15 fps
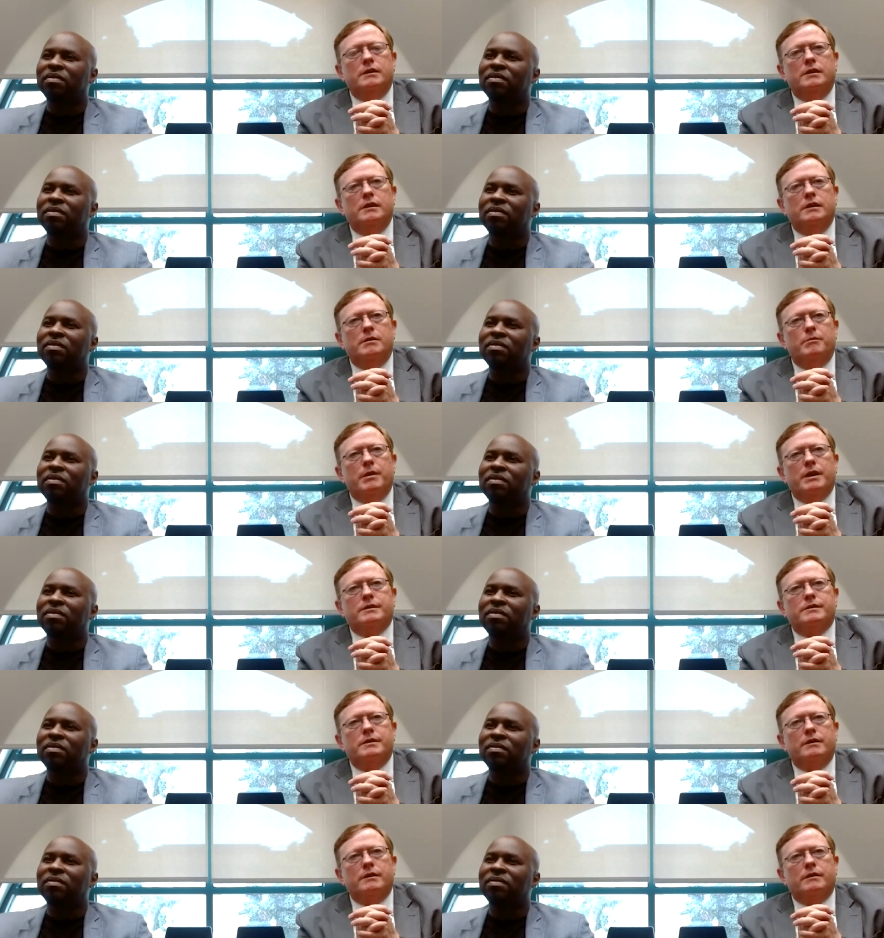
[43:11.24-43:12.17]
Speaker 1: in the
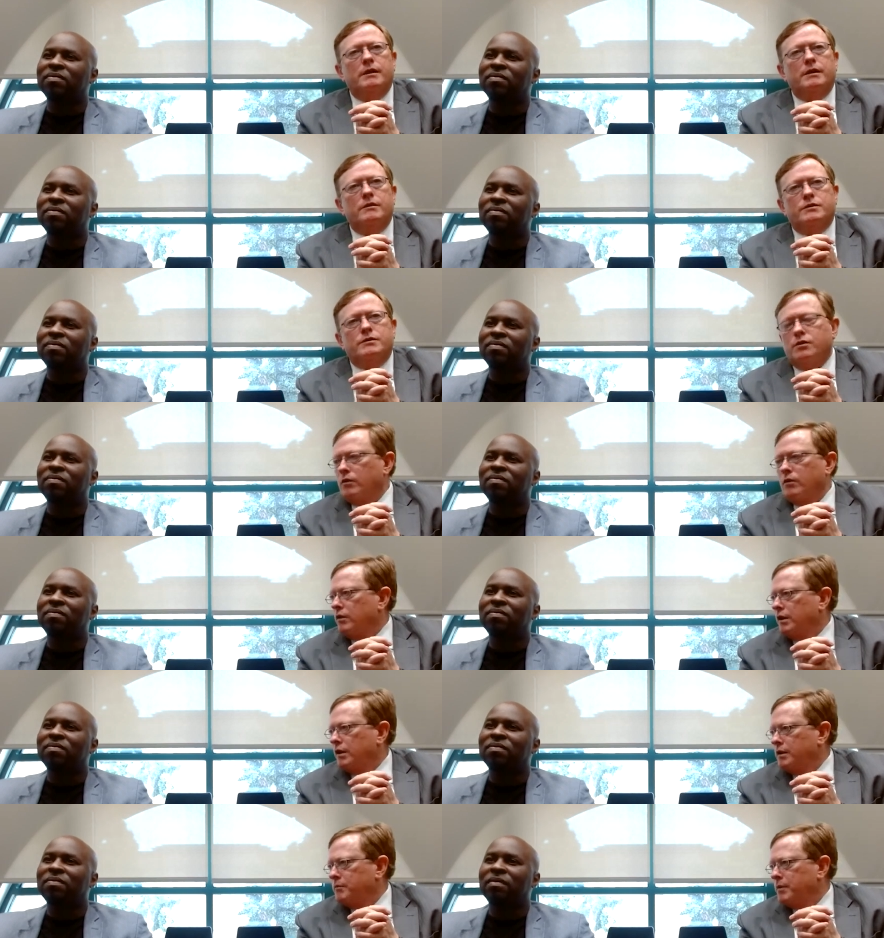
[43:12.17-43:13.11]
mix here. I know it's
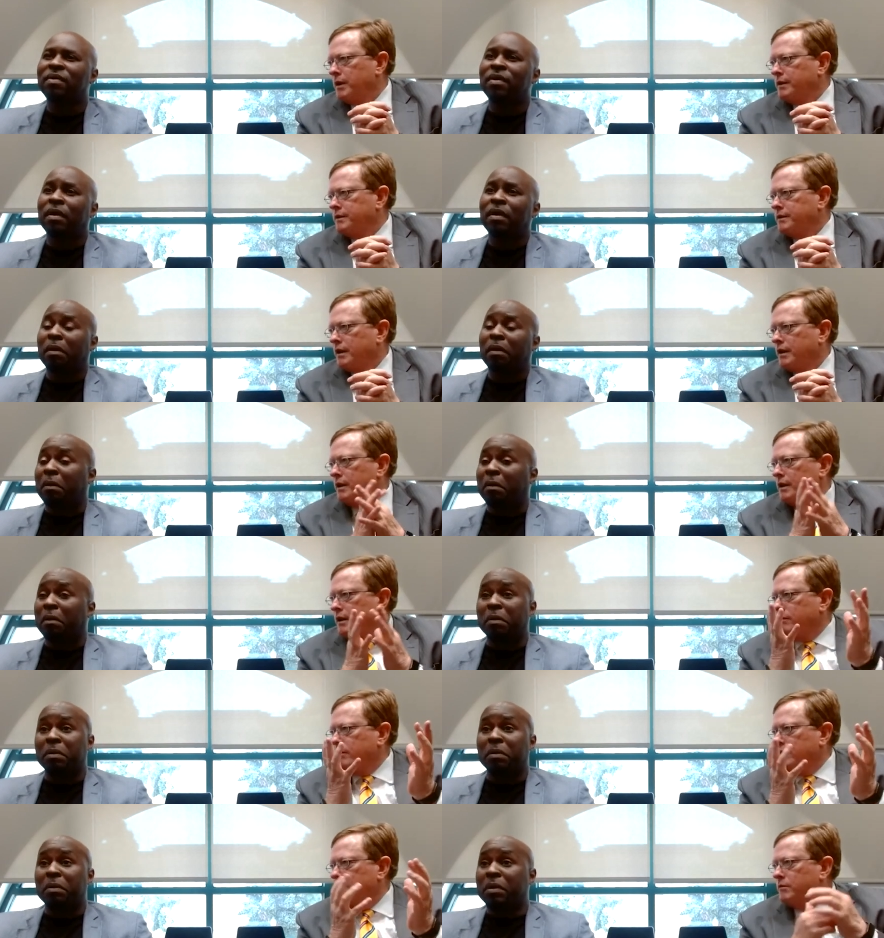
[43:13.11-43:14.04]
early, but uh, I
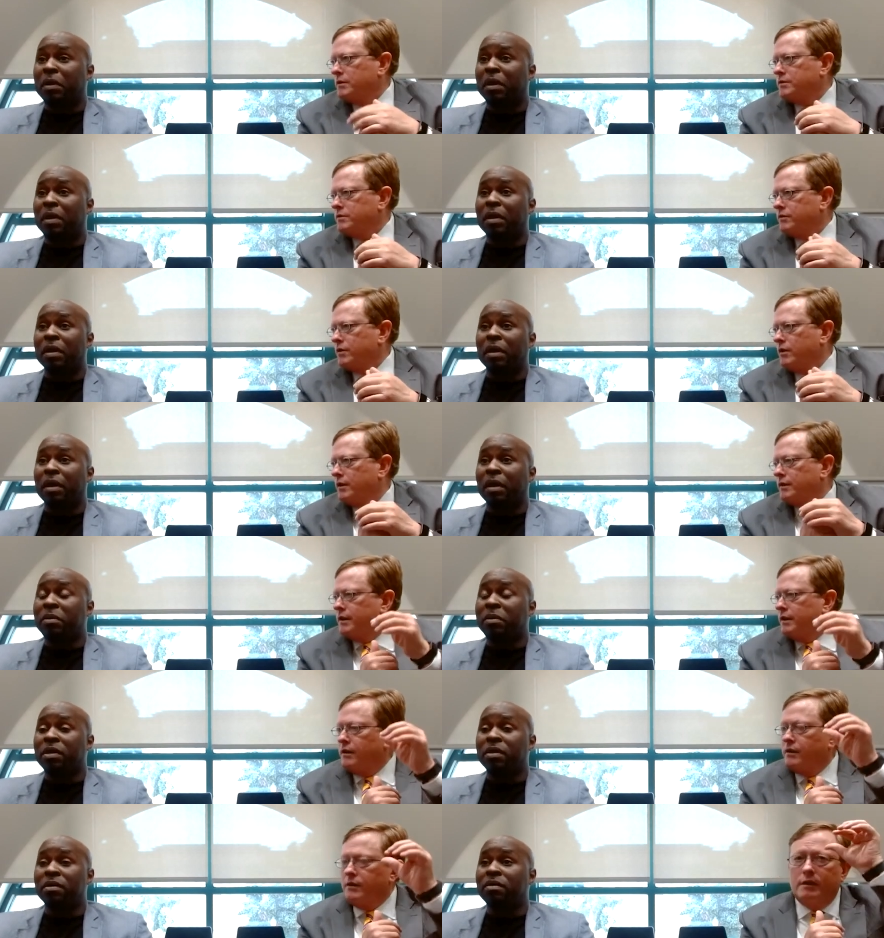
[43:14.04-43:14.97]
don't know what yeah, your thought
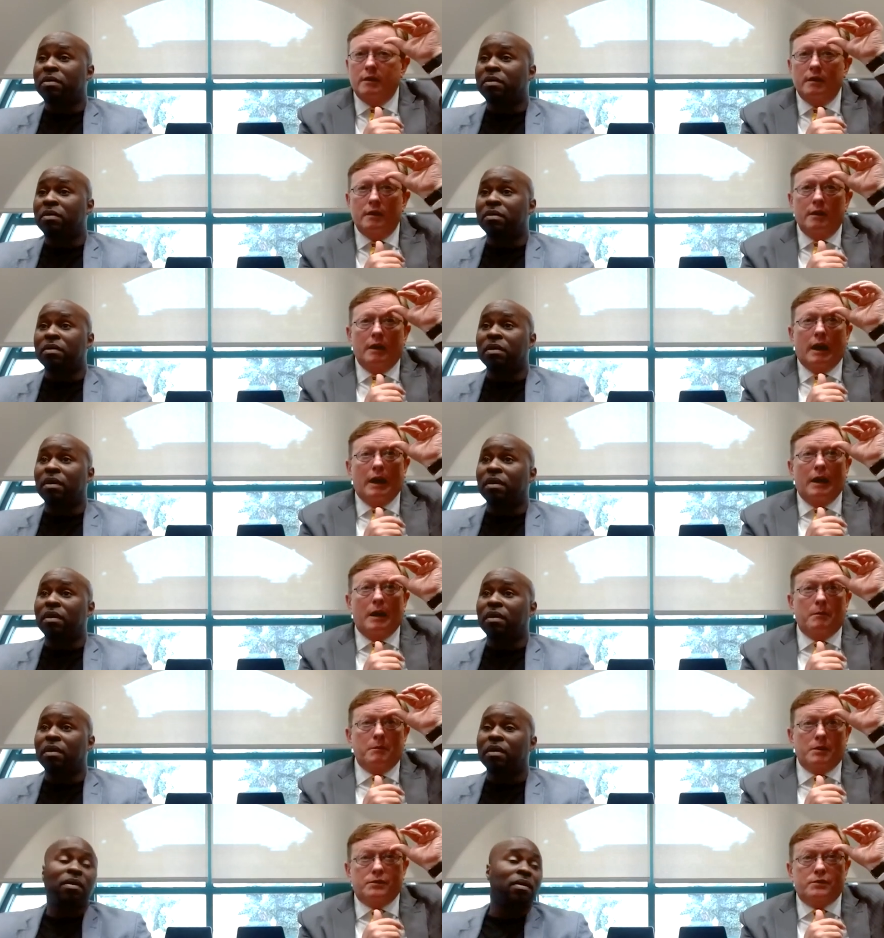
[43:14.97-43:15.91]
I mean, there. I,
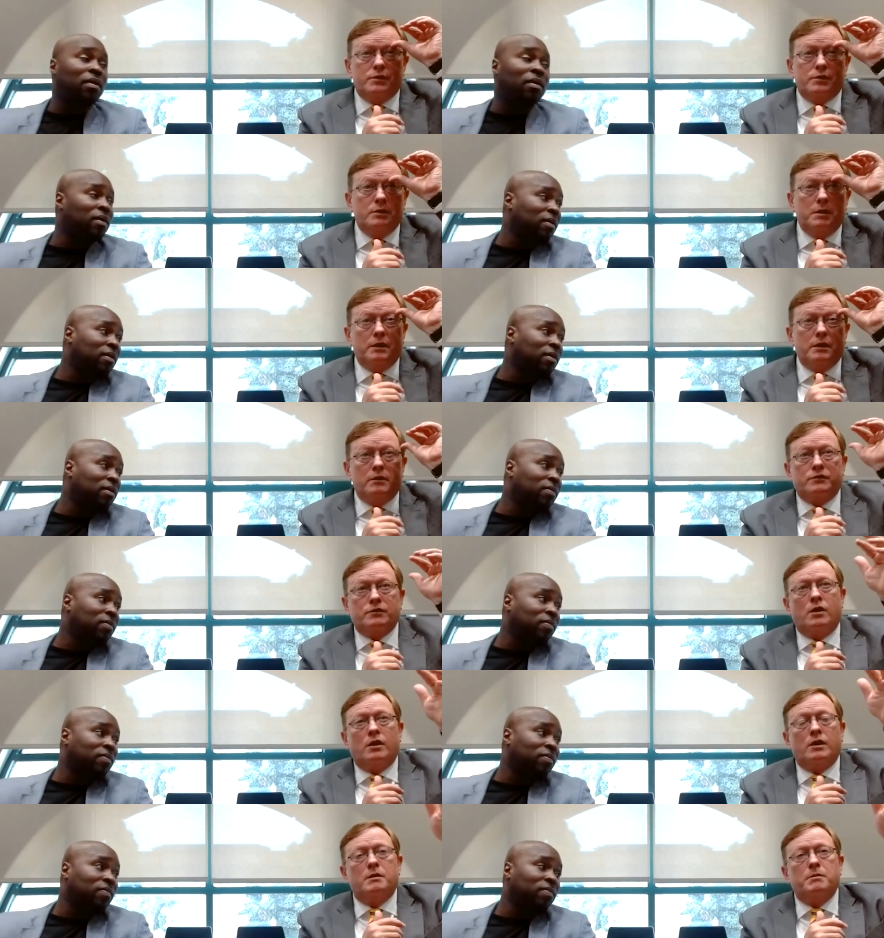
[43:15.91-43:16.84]
am assuming they're
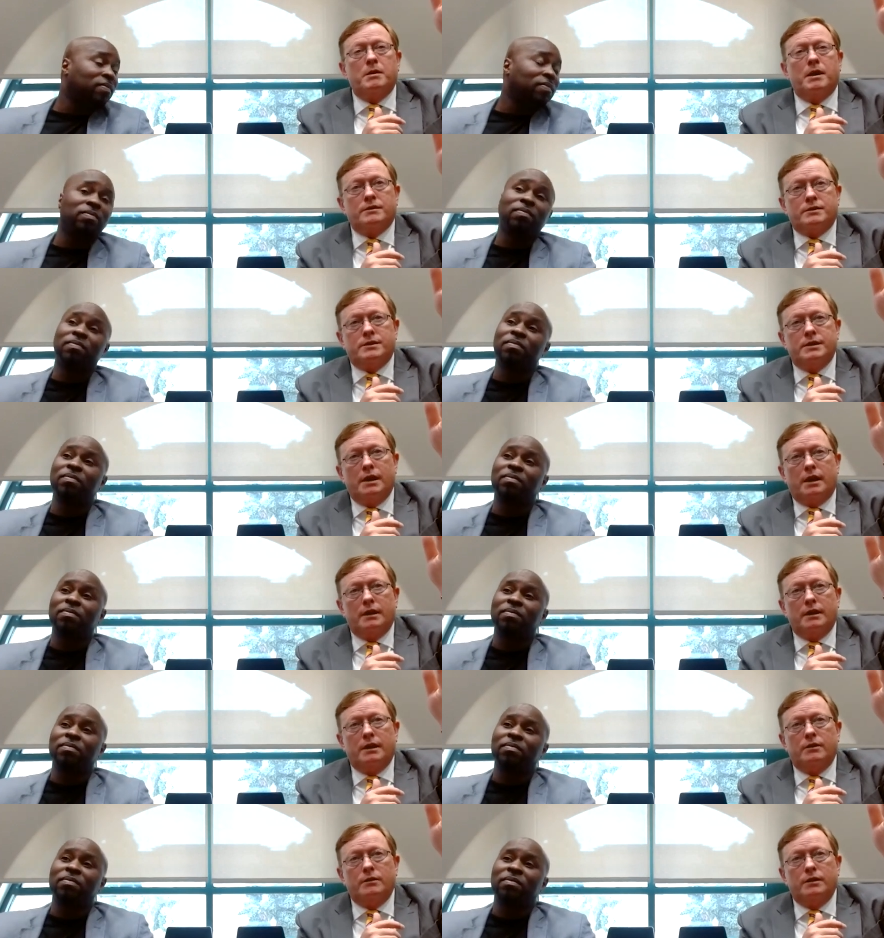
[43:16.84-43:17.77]
talking about
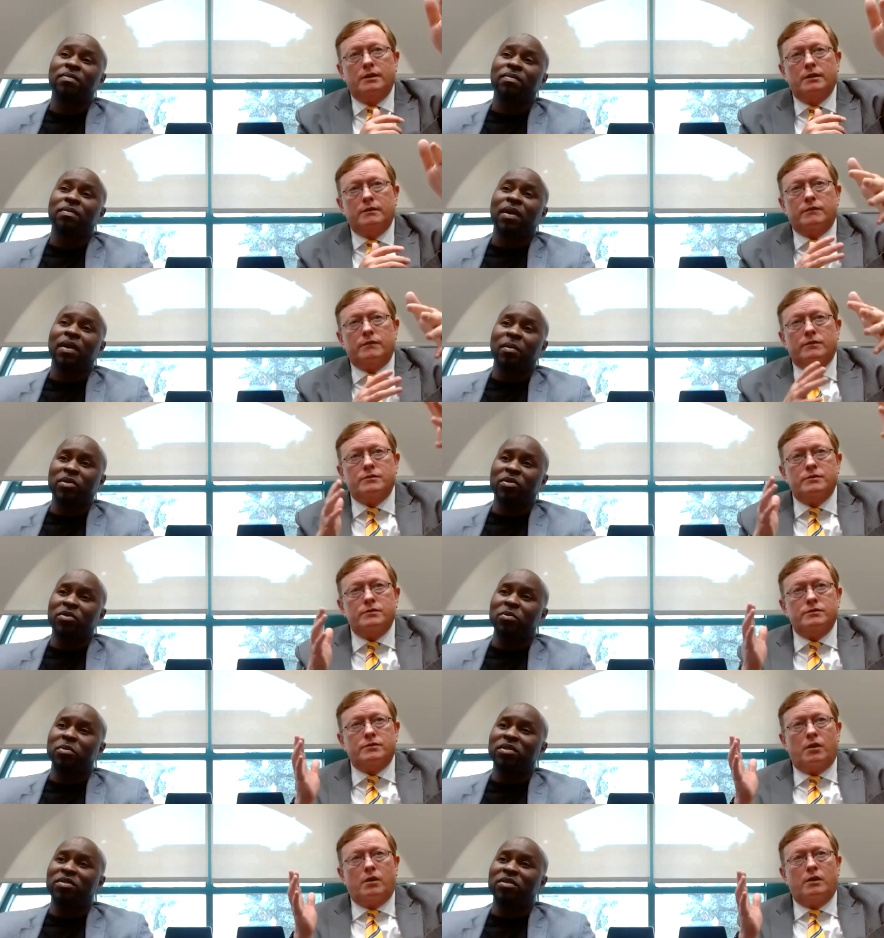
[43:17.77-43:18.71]
CIO here
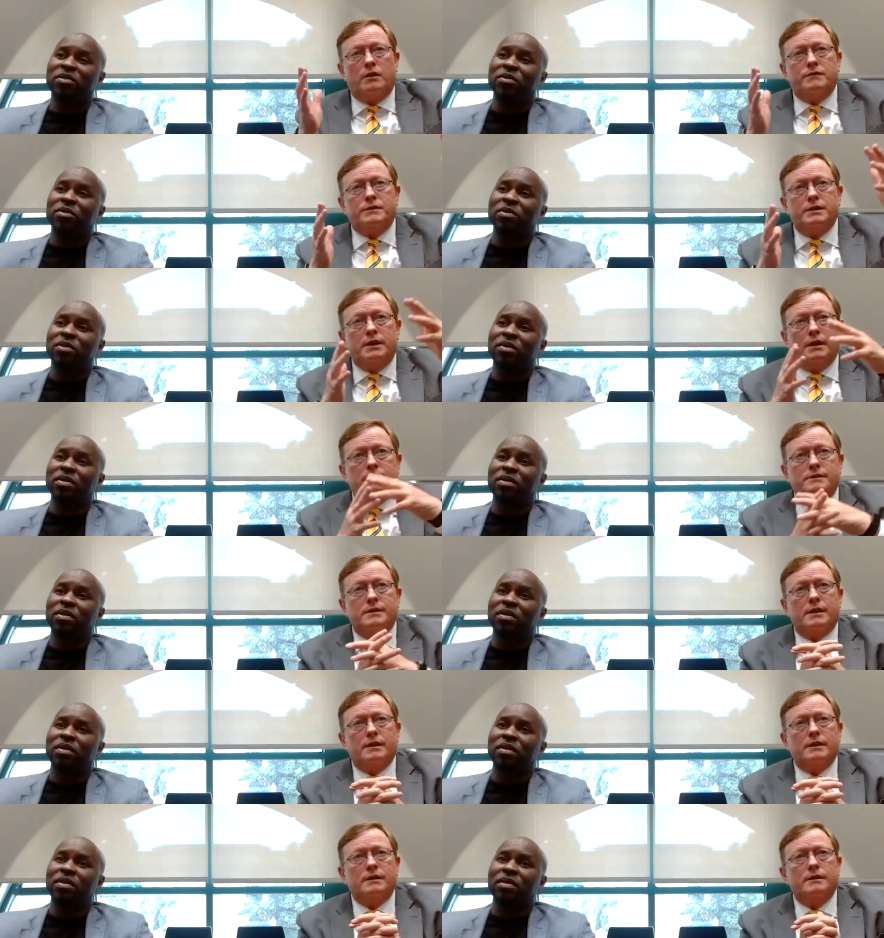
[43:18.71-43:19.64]
versus all too. of
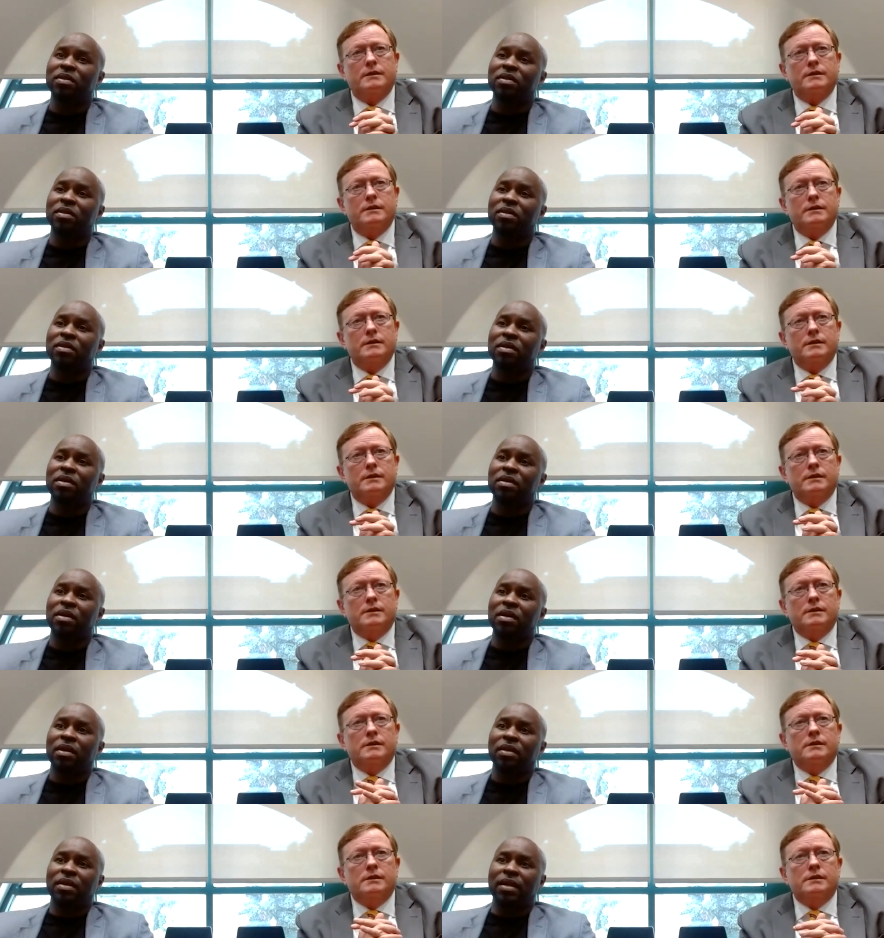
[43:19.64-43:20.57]
TSA.
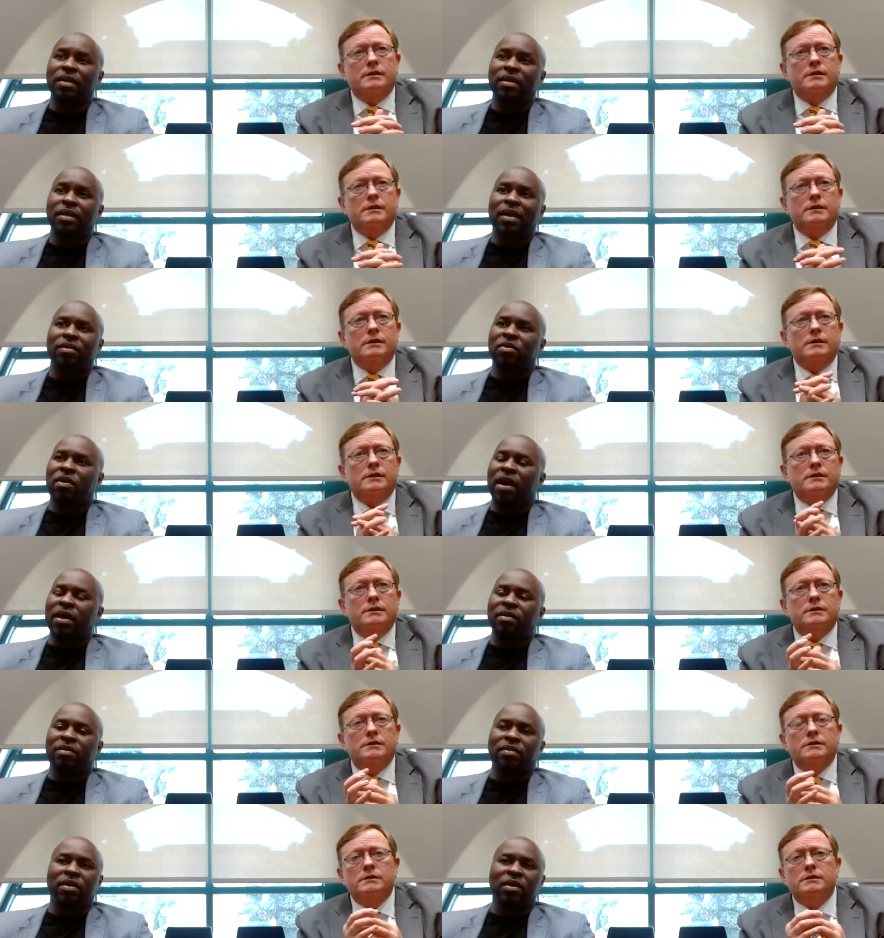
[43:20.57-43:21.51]
Speaker 2: Yeah, so I can tell